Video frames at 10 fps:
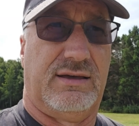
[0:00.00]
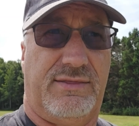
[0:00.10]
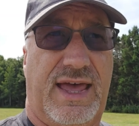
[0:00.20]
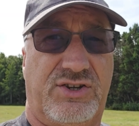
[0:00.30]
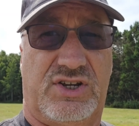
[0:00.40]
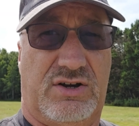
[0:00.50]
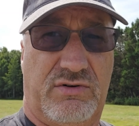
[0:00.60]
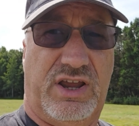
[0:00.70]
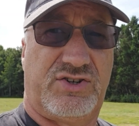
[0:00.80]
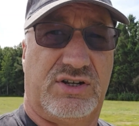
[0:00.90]
That
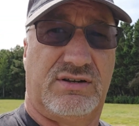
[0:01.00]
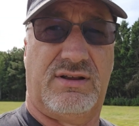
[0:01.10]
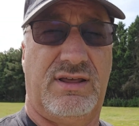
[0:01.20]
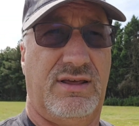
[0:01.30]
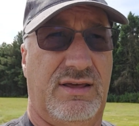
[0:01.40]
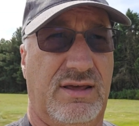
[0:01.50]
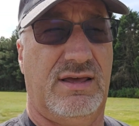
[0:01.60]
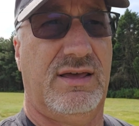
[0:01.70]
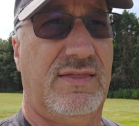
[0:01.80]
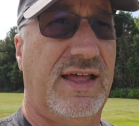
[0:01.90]
generation,
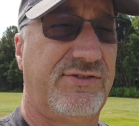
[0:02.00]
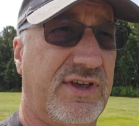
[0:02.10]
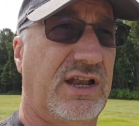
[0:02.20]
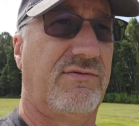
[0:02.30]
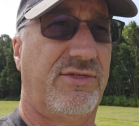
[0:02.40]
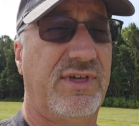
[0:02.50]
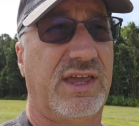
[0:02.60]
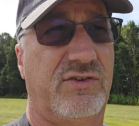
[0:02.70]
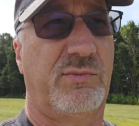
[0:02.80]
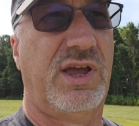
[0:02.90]
that's kind of a thing,
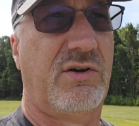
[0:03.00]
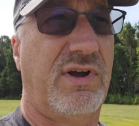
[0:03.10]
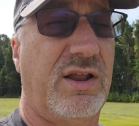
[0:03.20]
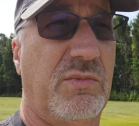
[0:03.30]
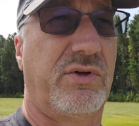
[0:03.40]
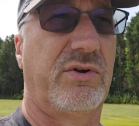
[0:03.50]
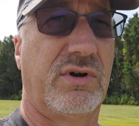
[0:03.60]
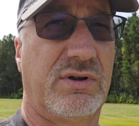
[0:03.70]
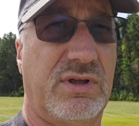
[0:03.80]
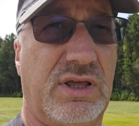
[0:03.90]
because my grandmother
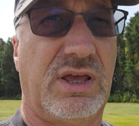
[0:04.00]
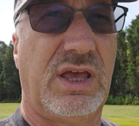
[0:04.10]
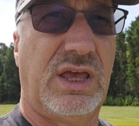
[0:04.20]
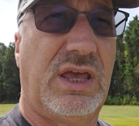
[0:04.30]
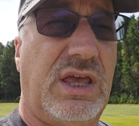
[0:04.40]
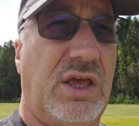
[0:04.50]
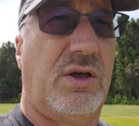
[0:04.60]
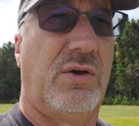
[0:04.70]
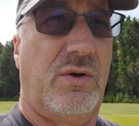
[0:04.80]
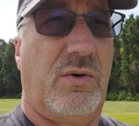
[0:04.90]

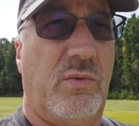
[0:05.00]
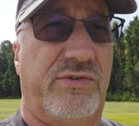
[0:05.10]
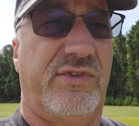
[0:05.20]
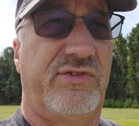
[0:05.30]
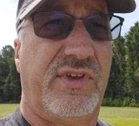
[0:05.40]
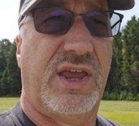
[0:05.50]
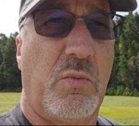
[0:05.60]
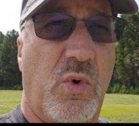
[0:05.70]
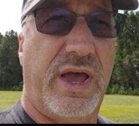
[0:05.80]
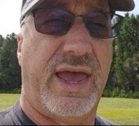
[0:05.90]
was the same
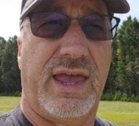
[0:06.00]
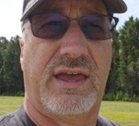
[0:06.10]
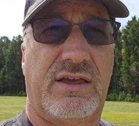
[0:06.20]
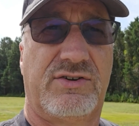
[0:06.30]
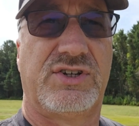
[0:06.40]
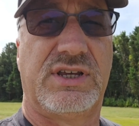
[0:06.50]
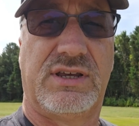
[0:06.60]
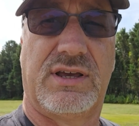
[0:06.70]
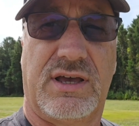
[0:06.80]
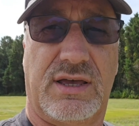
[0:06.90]
way.
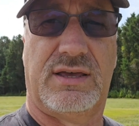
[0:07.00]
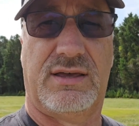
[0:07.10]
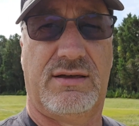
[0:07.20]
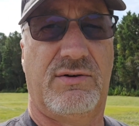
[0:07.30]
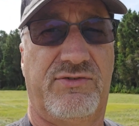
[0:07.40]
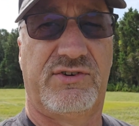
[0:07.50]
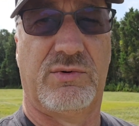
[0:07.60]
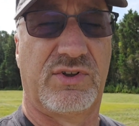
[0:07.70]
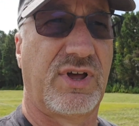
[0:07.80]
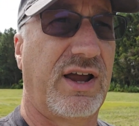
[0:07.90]
She, once she
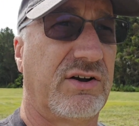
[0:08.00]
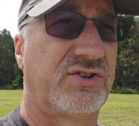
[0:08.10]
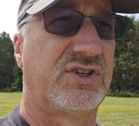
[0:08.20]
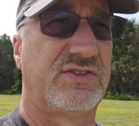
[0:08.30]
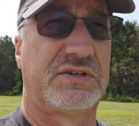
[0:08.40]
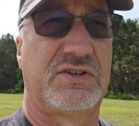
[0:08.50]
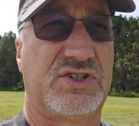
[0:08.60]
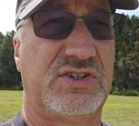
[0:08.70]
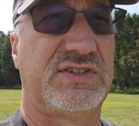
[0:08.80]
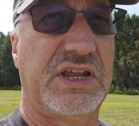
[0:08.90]
retired,
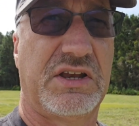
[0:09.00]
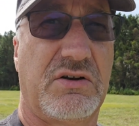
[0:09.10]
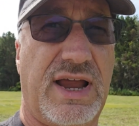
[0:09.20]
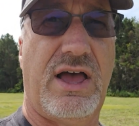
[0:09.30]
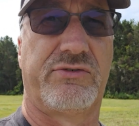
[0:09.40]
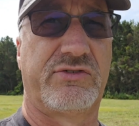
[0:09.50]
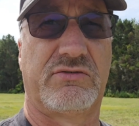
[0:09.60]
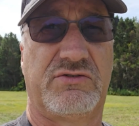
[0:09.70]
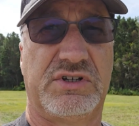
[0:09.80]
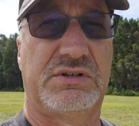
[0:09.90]
she stayed at her house.
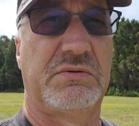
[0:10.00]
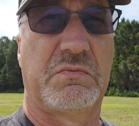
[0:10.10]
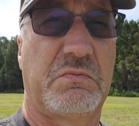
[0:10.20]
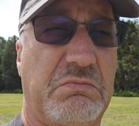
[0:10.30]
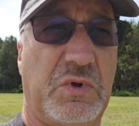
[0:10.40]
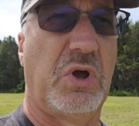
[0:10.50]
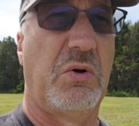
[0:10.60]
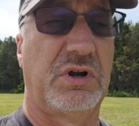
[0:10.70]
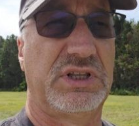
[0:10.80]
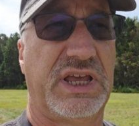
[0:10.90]
She didn't go
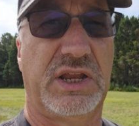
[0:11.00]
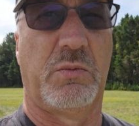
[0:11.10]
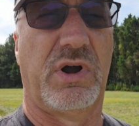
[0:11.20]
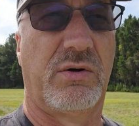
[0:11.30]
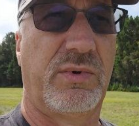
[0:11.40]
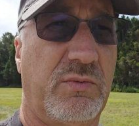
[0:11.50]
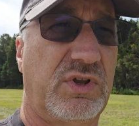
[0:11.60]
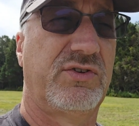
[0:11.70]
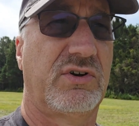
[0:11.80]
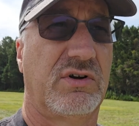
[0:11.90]
hardly anywhere. I mean, we
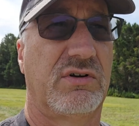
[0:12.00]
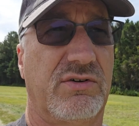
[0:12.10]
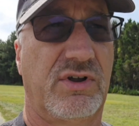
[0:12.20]
took her